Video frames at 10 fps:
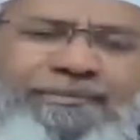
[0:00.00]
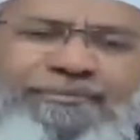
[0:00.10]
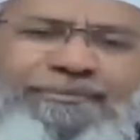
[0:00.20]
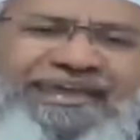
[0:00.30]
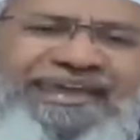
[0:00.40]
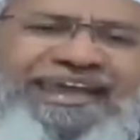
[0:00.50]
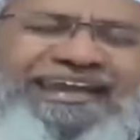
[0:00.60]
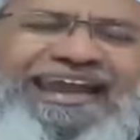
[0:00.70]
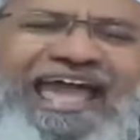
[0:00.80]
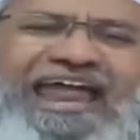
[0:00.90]
But
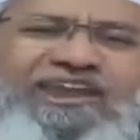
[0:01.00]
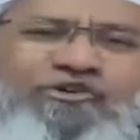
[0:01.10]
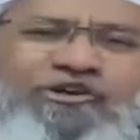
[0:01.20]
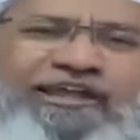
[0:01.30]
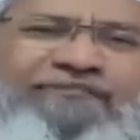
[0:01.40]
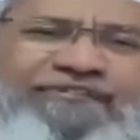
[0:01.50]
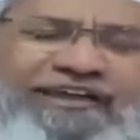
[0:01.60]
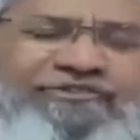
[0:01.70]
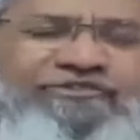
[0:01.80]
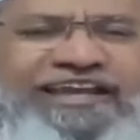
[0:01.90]
making it an annual
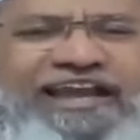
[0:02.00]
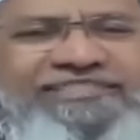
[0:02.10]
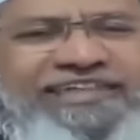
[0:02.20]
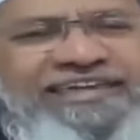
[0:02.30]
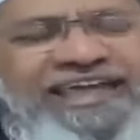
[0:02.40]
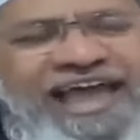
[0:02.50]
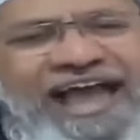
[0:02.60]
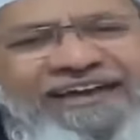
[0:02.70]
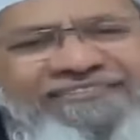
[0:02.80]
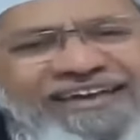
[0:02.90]
affair, you start saying,
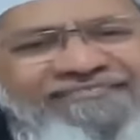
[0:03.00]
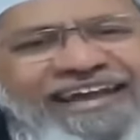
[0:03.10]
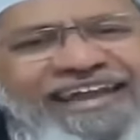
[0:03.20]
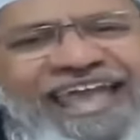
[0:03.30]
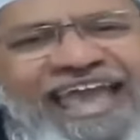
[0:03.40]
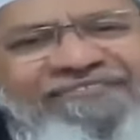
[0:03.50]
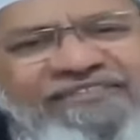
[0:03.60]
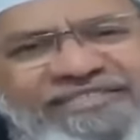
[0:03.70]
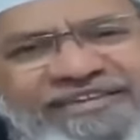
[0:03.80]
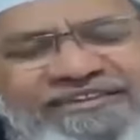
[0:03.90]
I will have wedding
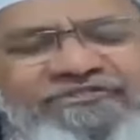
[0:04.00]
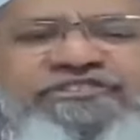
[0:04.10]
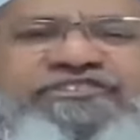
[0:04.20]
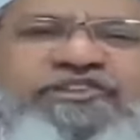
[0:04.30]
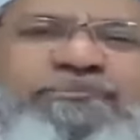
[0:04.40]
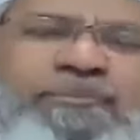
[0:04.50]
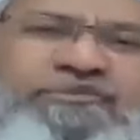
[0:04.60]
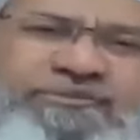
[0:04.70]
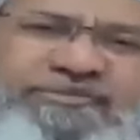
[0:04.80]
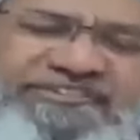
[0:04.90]
anniversary. So this is not
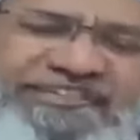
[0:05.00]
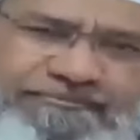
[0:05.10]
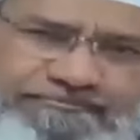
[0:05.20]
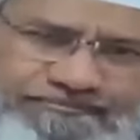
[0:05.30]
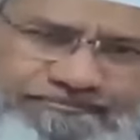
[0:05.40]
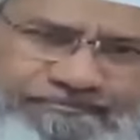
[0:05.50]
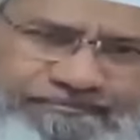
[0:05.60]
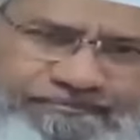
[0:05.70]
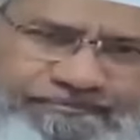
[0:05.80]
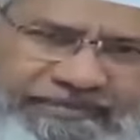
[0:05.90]
permissible in Islam.
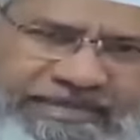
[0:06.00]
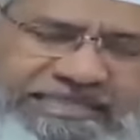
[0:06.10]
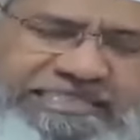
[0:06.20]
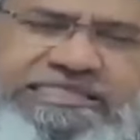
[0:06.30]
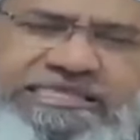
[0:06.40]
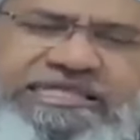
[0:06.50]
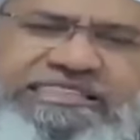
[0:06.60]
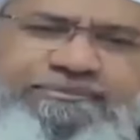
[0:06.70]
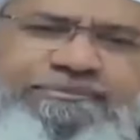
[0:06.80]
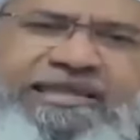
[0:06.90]
This
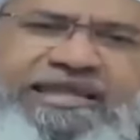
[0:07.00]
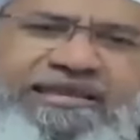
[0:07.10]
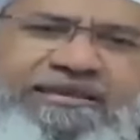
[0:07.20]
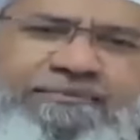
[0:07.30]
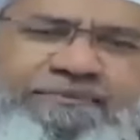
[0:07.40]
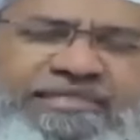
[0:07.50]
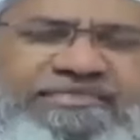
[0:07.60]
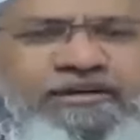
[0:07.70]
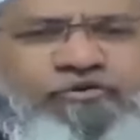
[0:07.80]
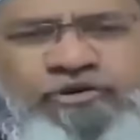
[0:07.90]
is the main
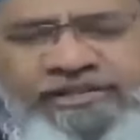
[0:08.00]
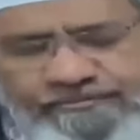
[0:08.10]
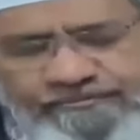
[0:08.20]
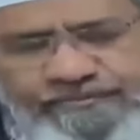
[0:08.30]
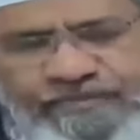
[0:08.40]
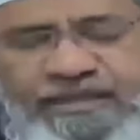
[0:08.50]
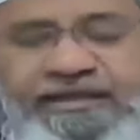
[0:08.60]
basic ruling.